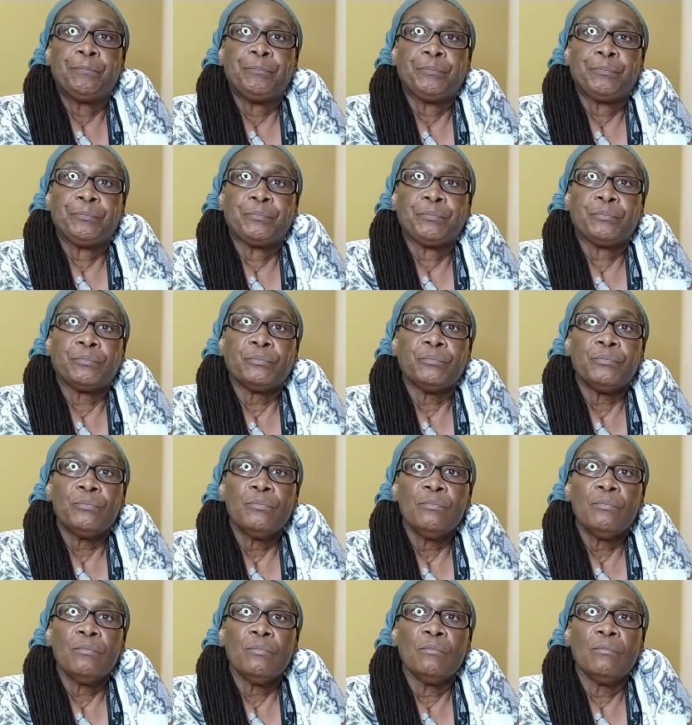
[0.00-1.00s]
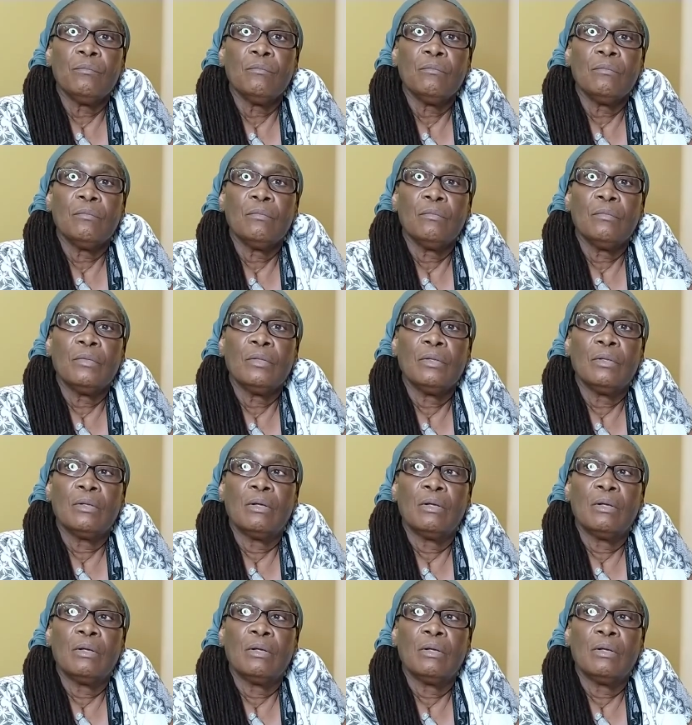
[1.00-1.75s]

Nobody speaks.